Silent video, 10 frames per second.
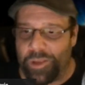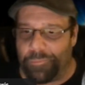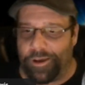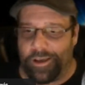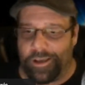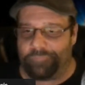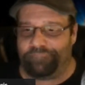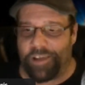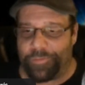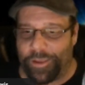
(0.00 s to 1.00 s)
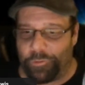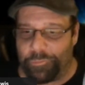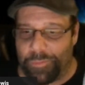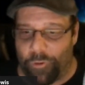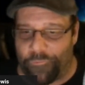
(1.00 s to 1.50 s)
but I think it would
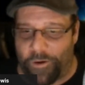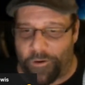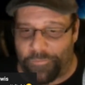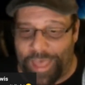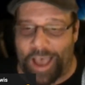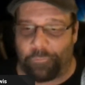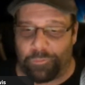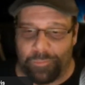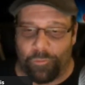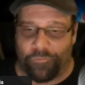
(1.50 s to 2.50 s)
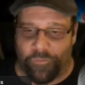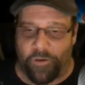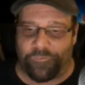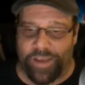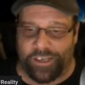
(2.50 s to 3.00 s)
be more far
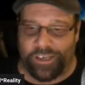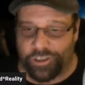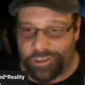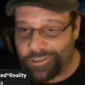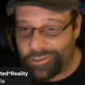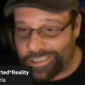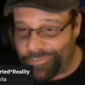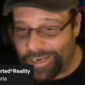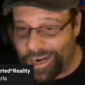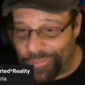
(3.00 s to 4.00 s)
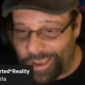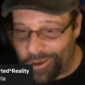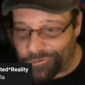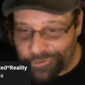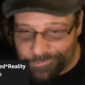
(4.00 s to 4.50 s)
fetched than anything
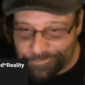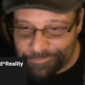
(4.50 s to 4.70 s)
else.